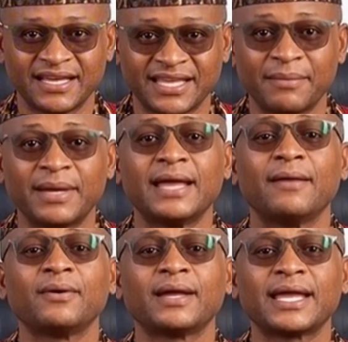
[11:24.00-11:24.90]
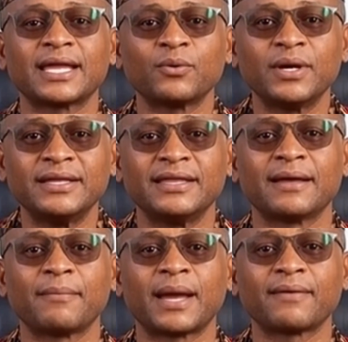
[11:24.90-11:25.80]
Let me give you the key
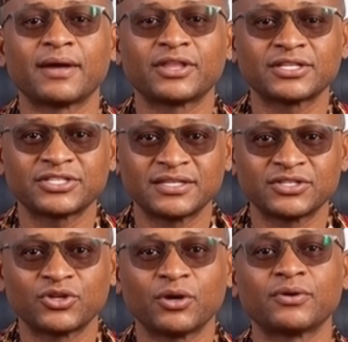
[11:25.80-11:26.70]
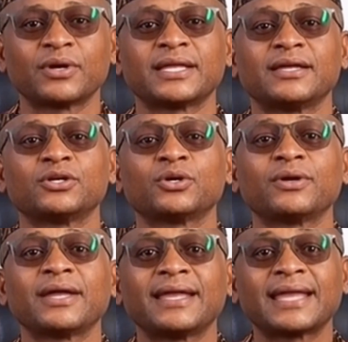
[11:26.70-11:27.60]
ones. Beverages: soft drinks,
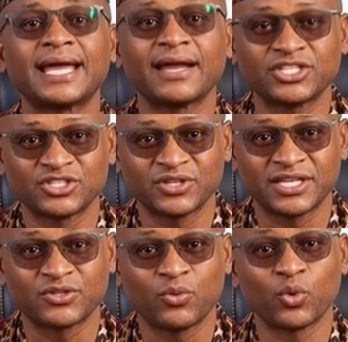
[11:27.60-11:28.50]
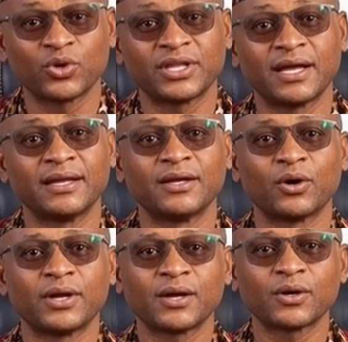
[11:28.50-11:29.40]
juices, energy drinks, water,
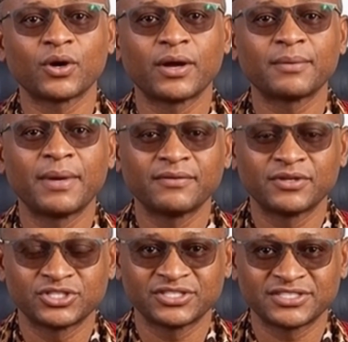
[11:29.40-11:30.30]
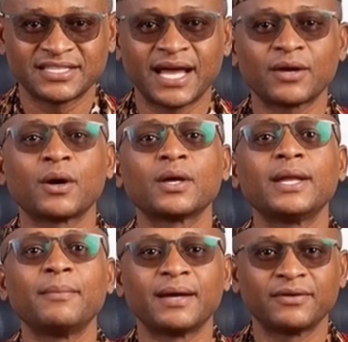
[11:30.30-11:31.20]
non-alcoholic beverages.
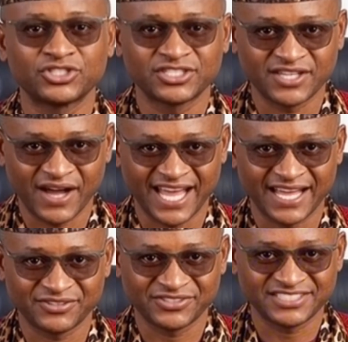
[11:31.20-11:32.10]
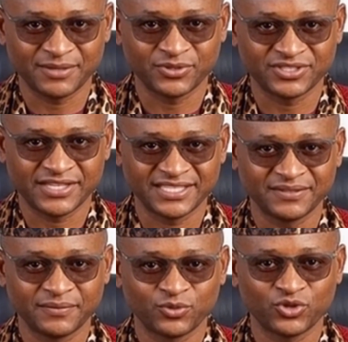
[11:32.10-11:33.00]
Alcoholic beverages are handled separately.
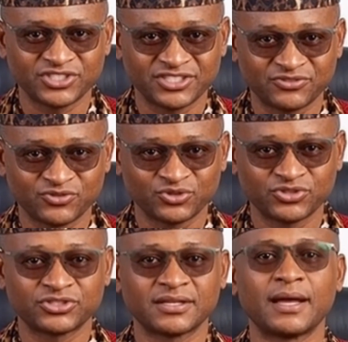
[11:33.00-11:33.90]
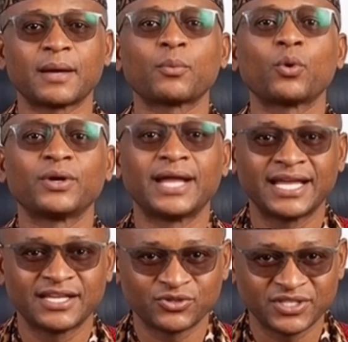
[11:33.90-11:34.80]
Processed foods, a broad
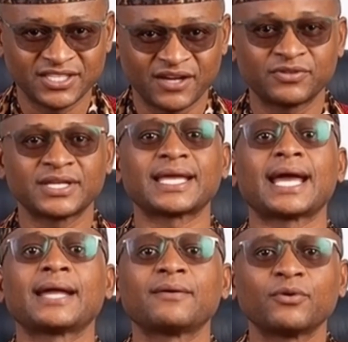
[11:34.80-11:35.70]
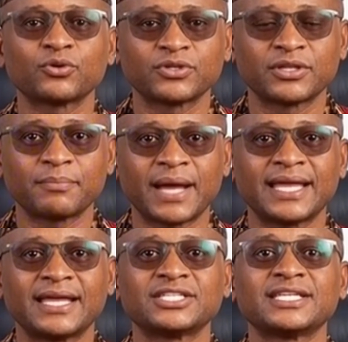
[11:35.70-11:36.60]
category covering canned foods,
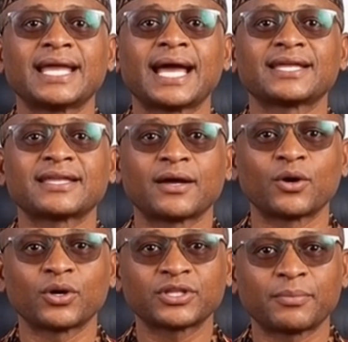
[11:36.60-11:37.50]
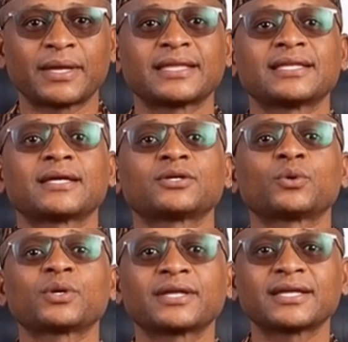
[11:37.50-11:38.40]
packaged snacks, condiments,
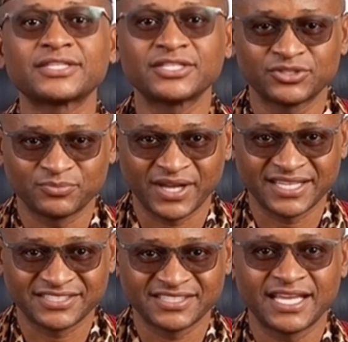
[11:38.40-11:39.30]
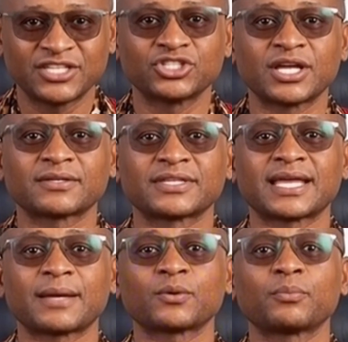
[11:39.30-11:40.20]
sauces, spreads, and
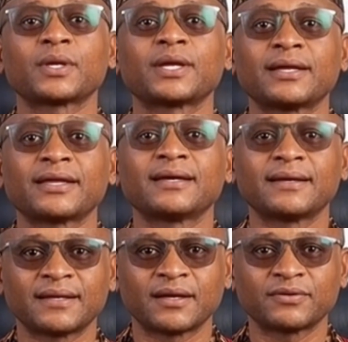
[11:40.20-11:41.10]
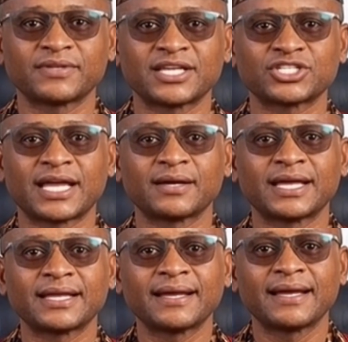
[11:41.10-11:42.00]
shelf-stable products.
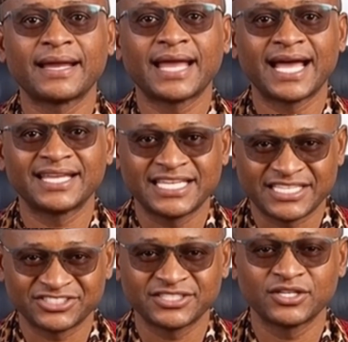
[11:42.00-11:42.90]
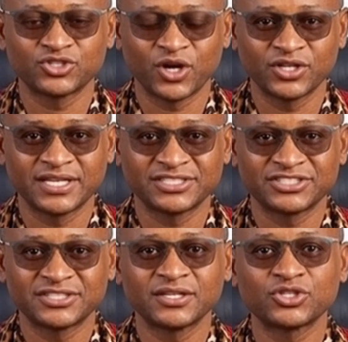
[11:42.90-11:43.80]
Confectionery, candies,
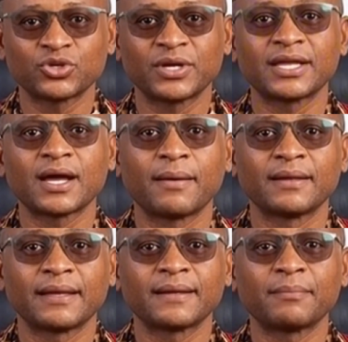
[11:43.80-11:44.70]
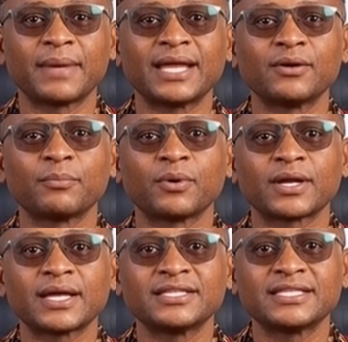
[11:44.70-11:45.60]
chocolates, chewing gum, bakery
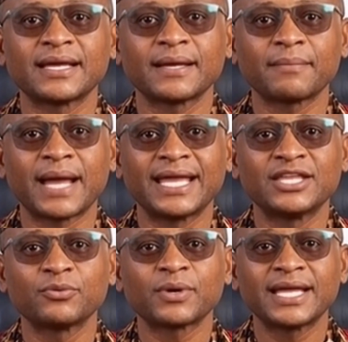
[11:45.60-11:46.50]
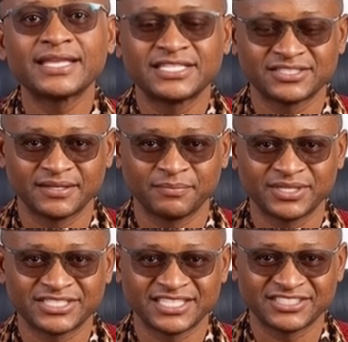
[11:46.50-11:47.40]
products, packaged breads,
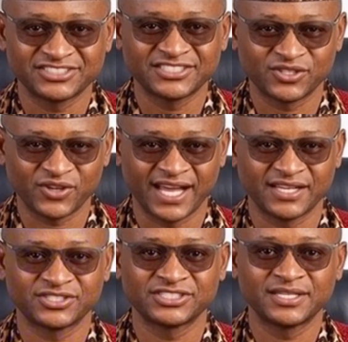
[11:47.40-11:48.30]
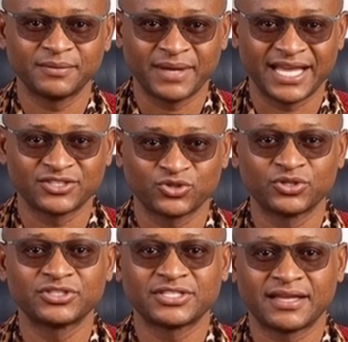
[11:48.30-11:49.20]
biscuits, crackers, baked
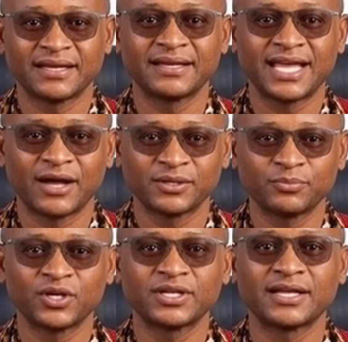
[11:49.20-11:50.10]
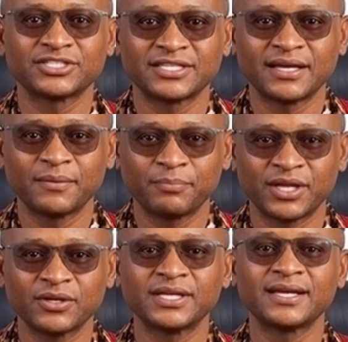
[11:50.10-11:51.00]
goods, dairy products,
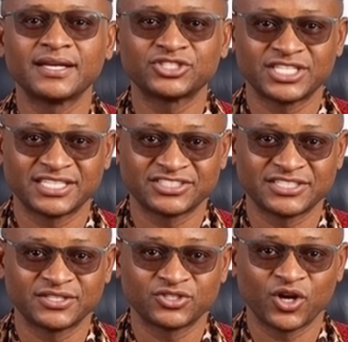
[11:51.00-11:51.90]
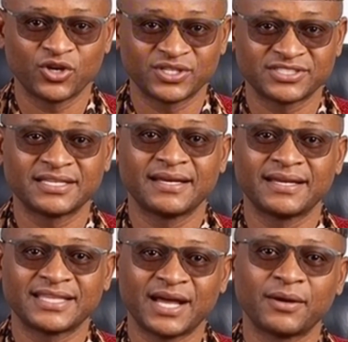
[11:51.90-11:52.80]
milk, cheese, yogurt,
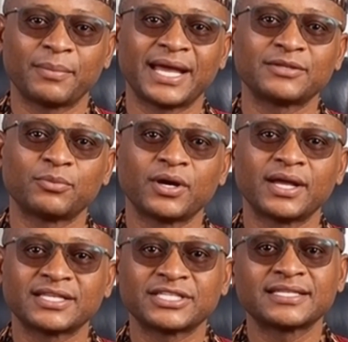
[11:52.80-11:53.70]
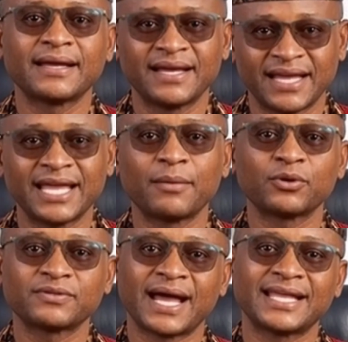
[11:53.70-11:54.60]
dairy-based products,
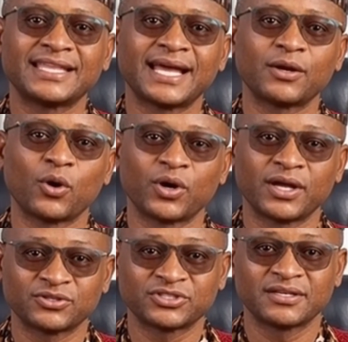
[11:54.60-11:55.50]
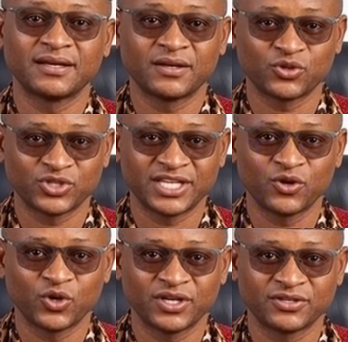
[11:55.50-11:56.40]
edible fats and oils,
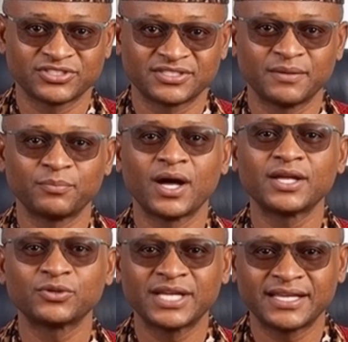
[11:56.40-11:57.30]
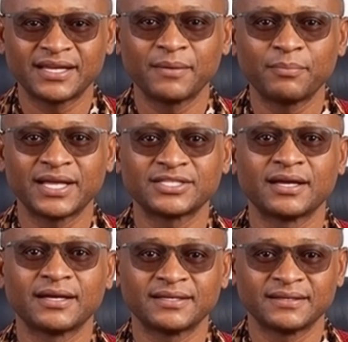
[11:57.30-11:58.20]
cooking oils, margarine,
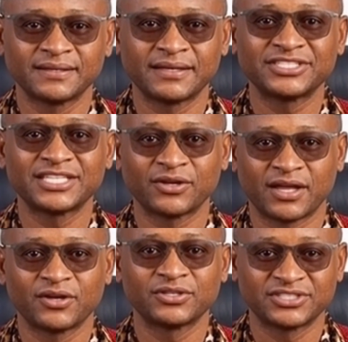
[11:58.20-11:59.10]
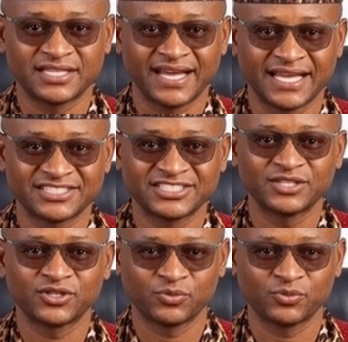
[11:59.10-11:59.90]
butter, cereals and cereal